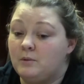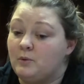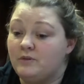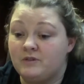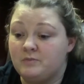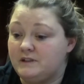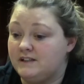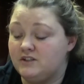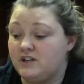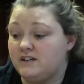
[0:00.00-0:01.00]
I mean, we've
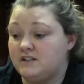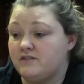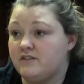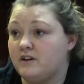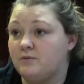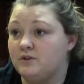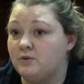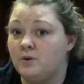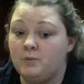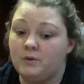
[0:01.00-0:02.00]
completely changed everything we're
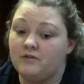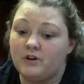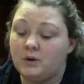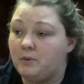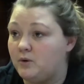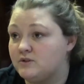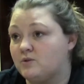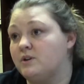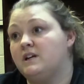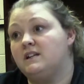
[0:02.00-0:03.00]
doing. We were very
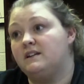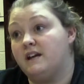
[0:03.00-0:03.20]
post-oriented.